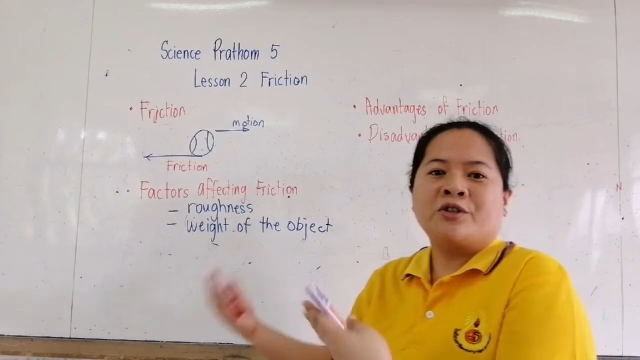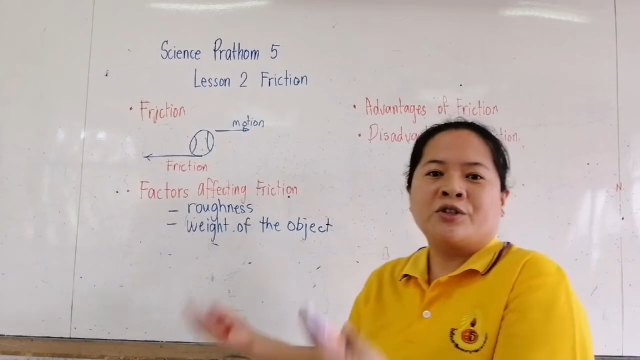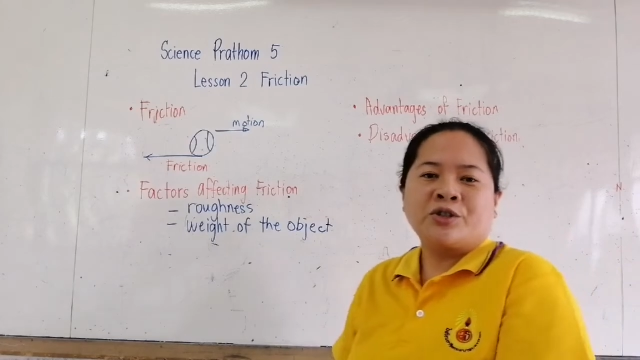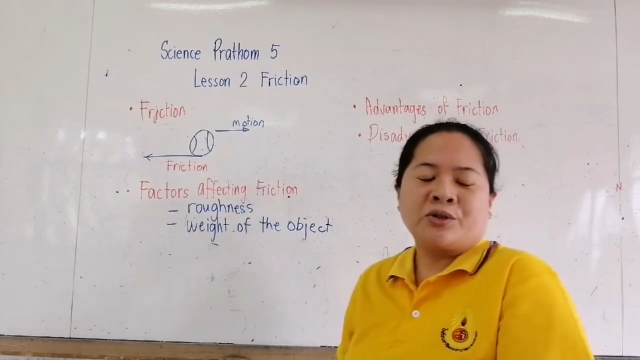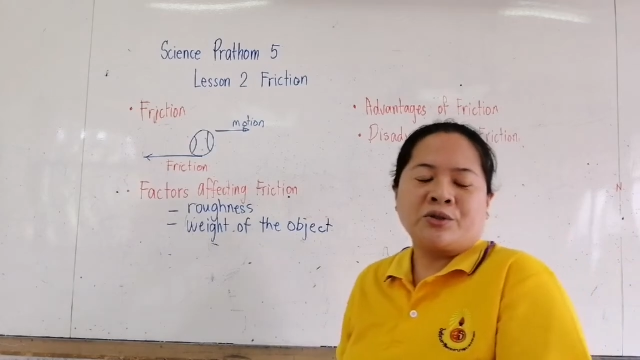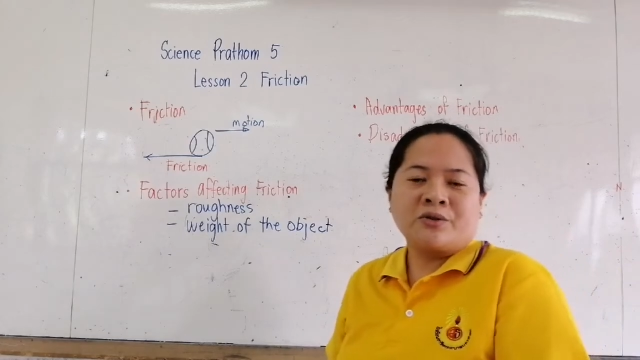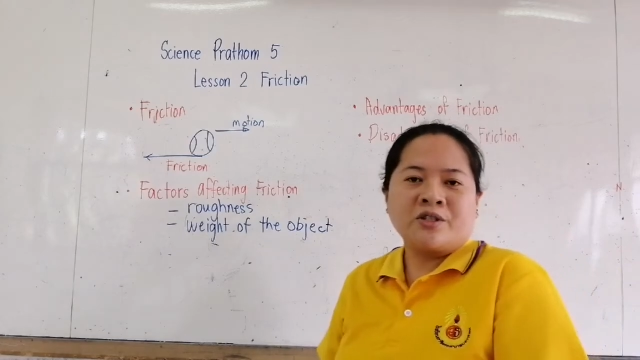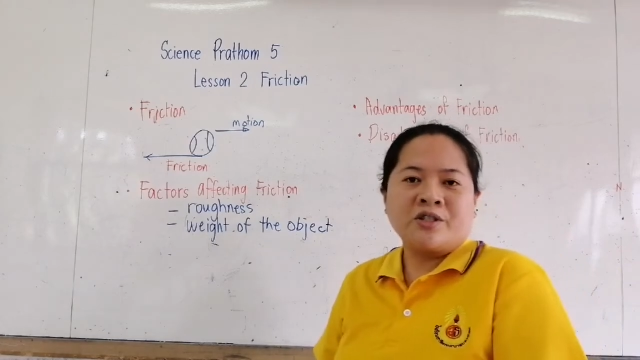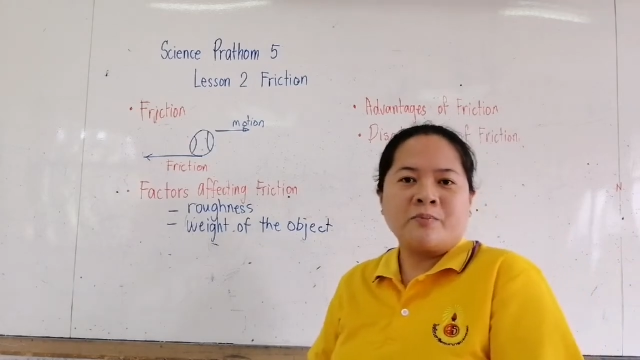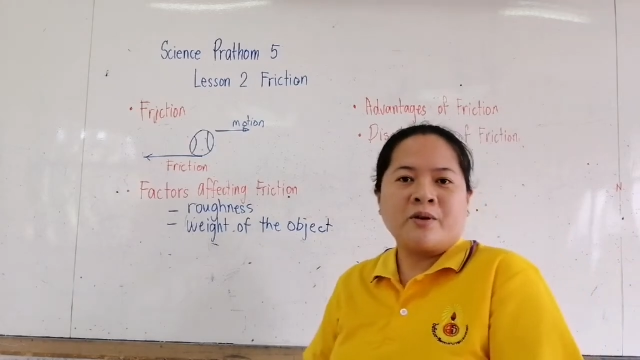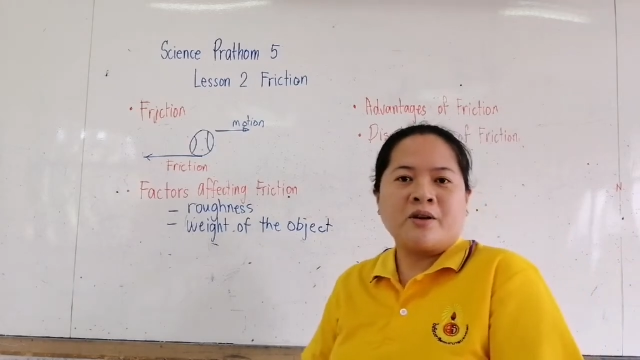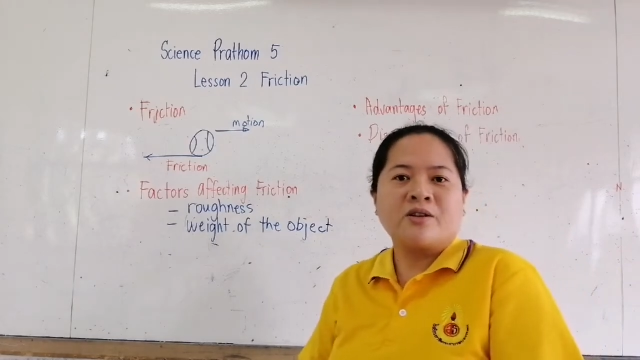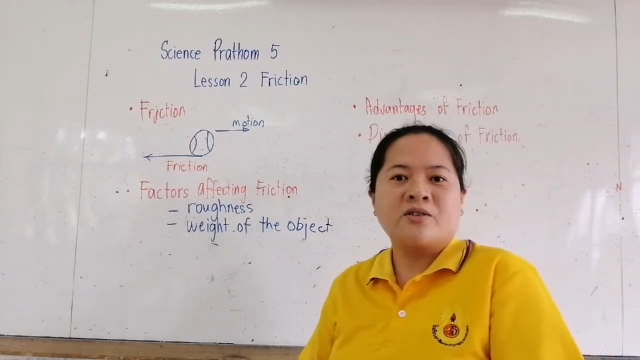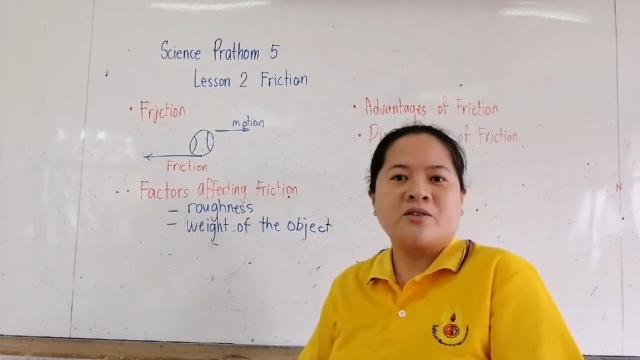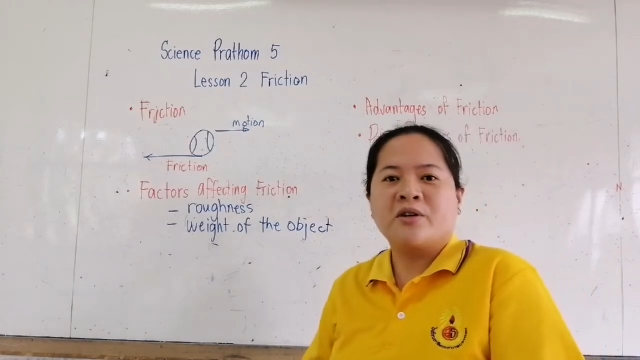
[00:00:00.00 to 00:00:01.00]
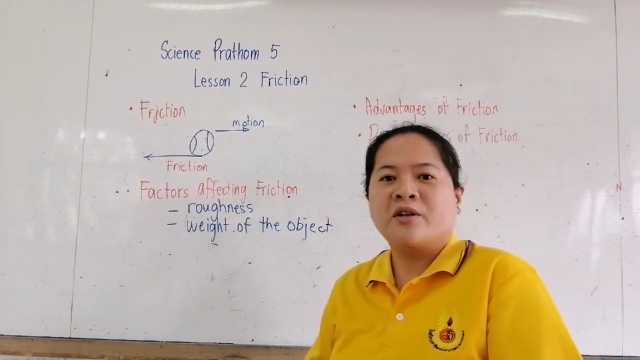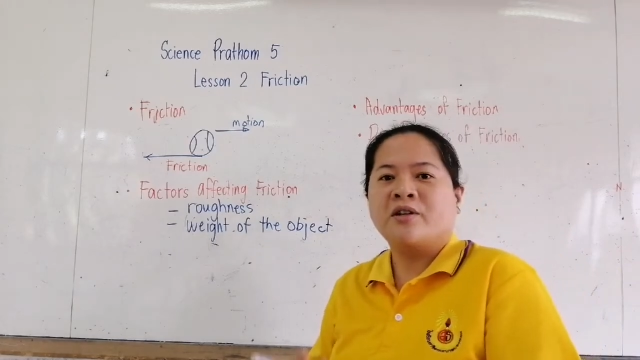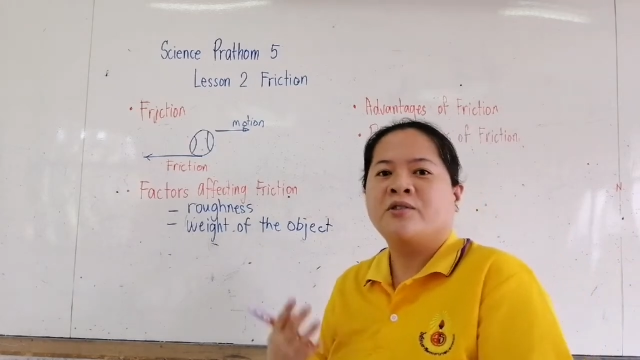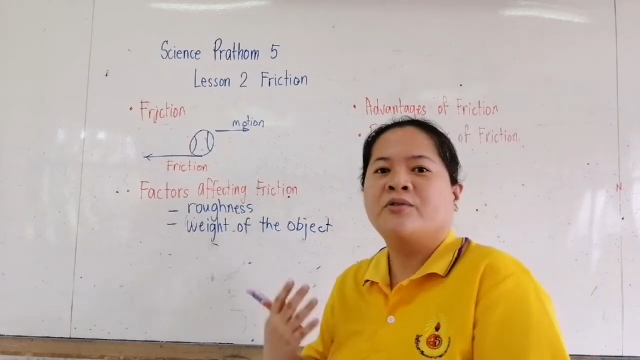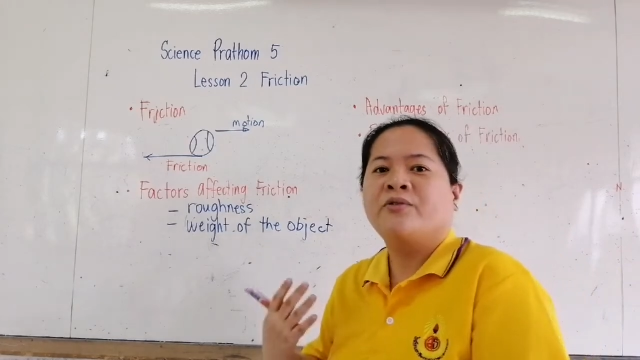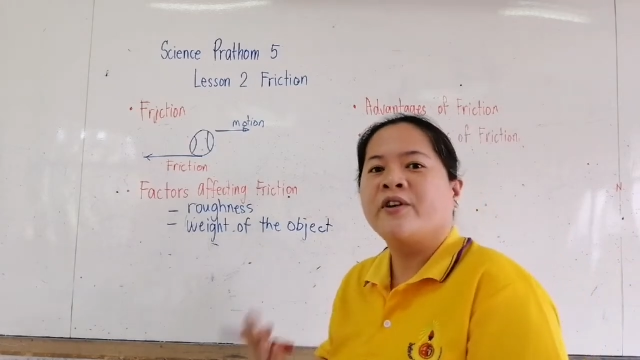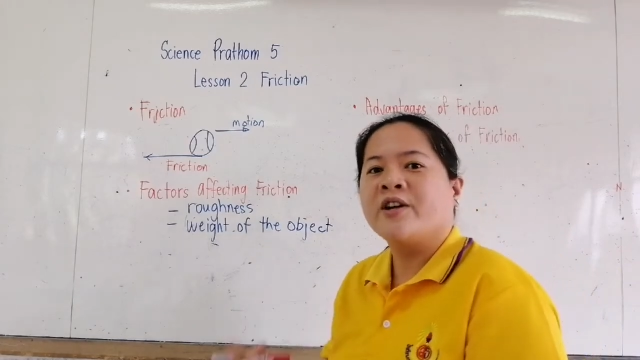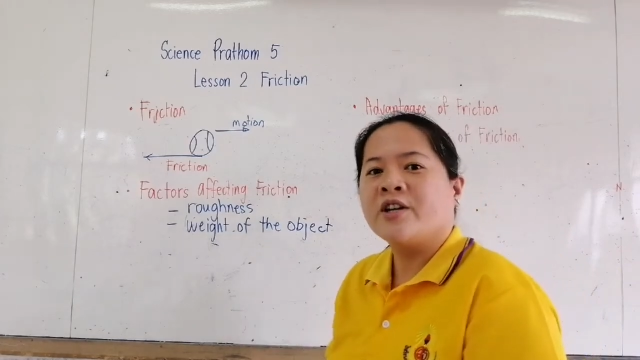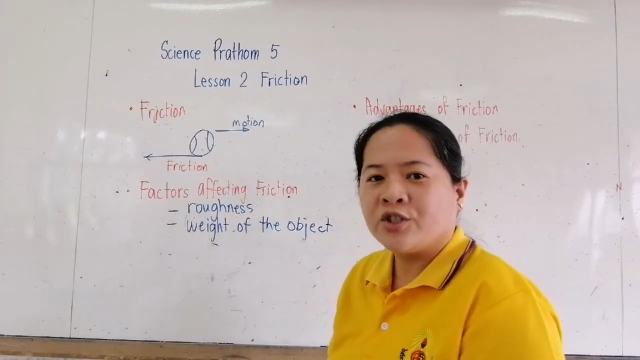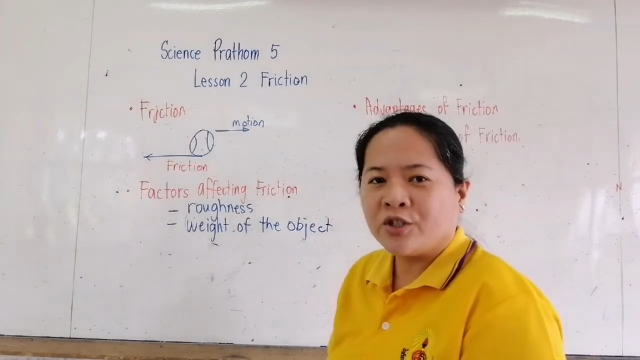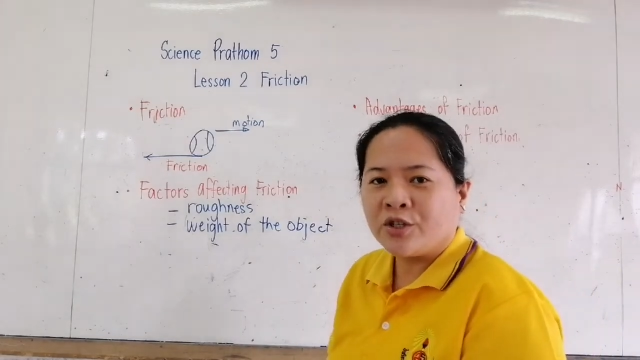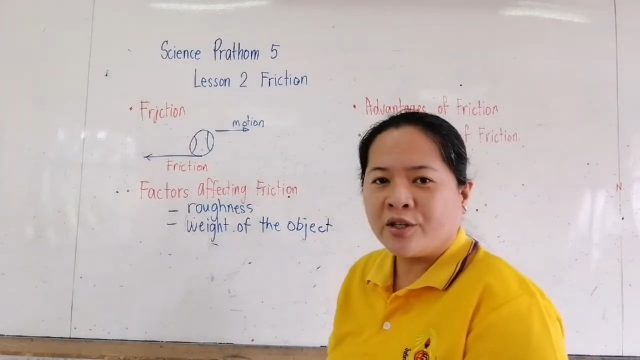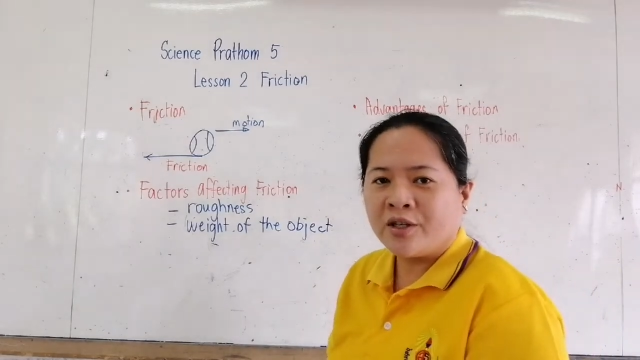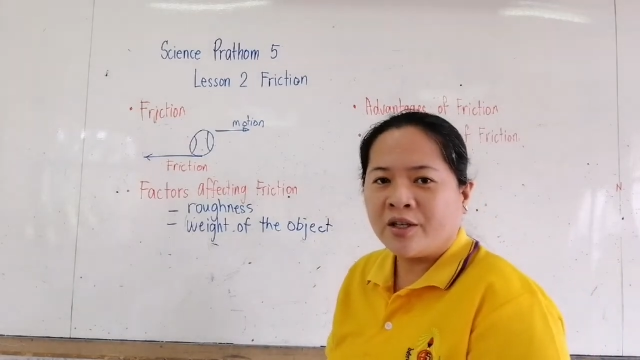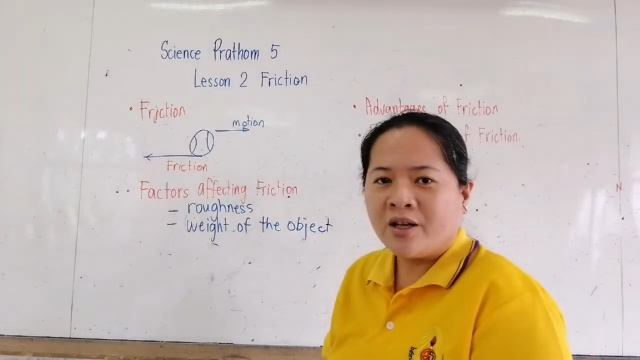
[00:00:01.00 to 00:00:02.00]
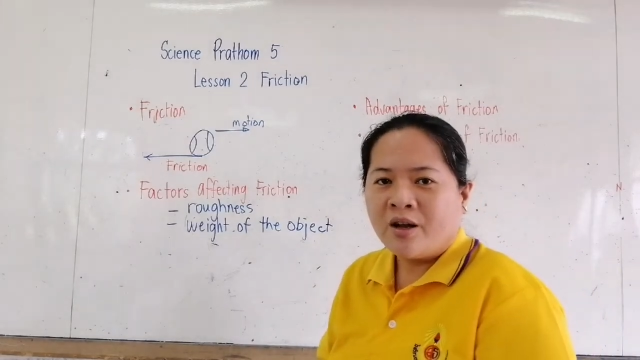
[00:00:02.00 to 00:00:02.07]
your shoes, because there is friction